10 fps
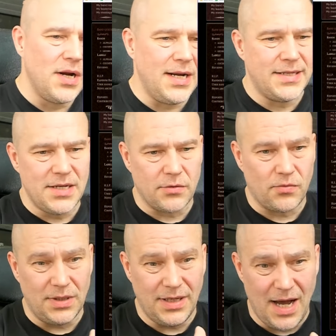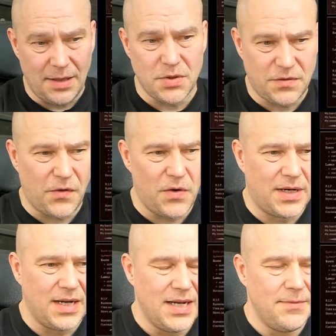it's not really
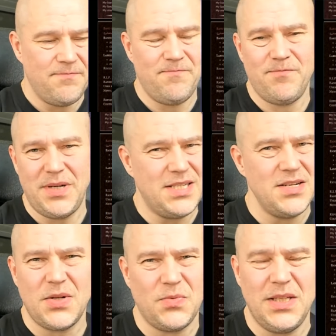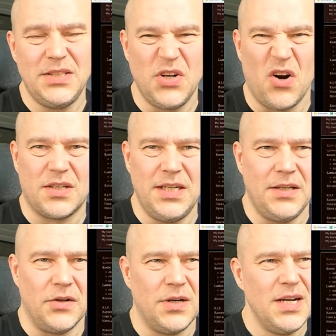atmospheric, but it's not really dark
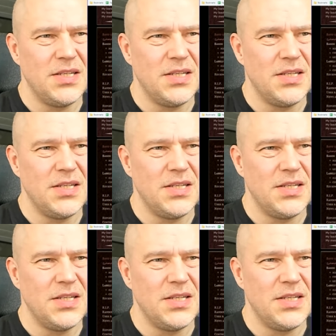either.